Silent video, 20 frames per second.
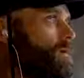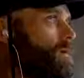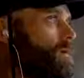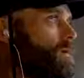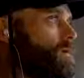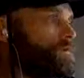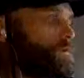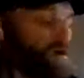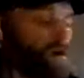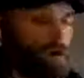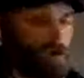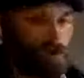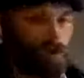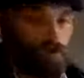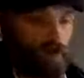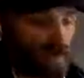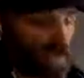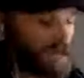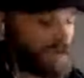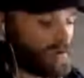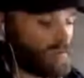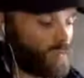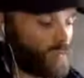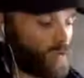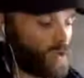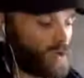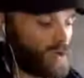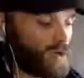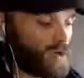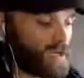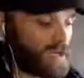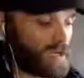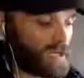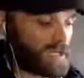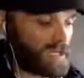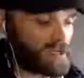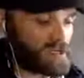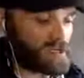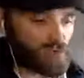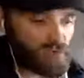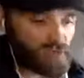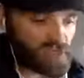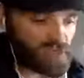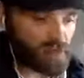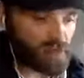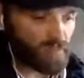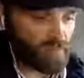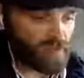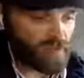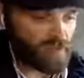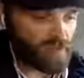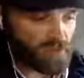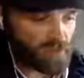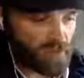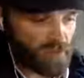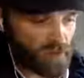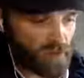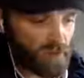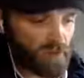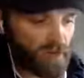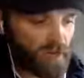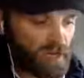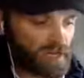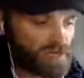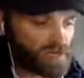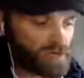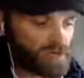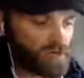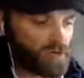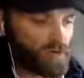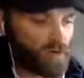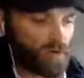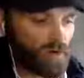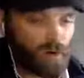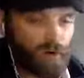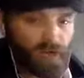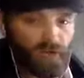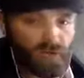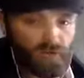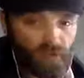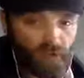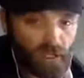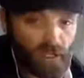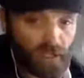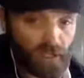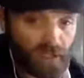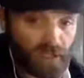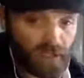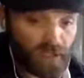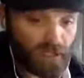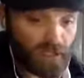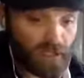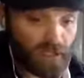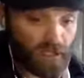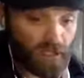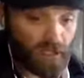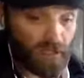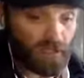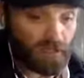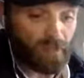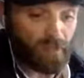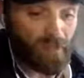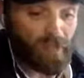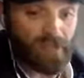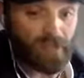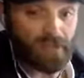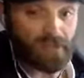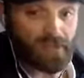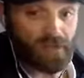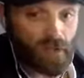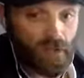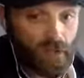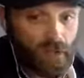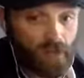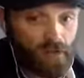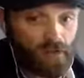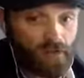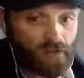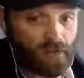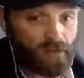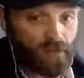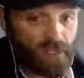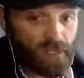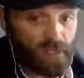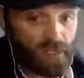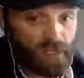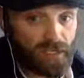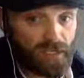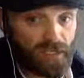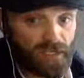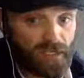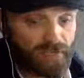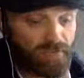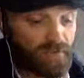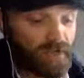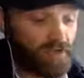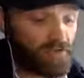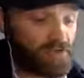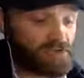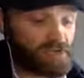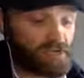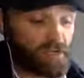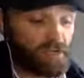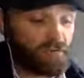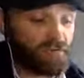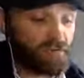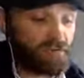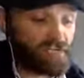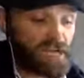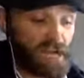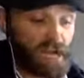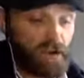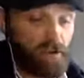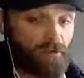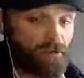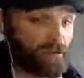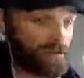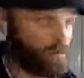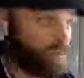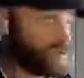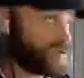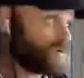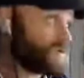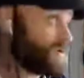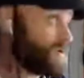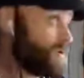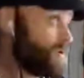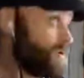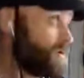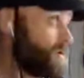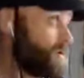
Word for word: you've got a grade one injury to your muscle or a grade two or grade three. That depends on the severity of the tear in the muscle.